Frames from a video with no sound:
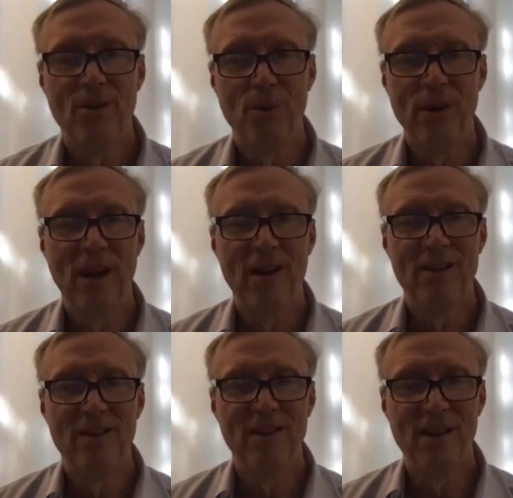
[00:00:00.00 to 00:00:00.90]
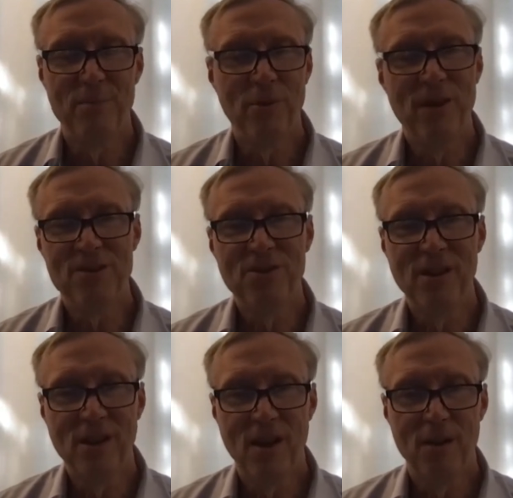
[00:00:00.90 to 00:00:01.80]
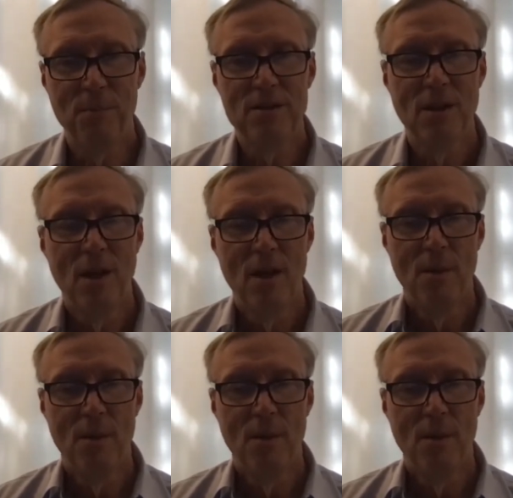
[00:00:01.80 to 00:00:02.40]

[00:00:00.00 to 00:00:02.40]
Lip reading: We're not like professional economists,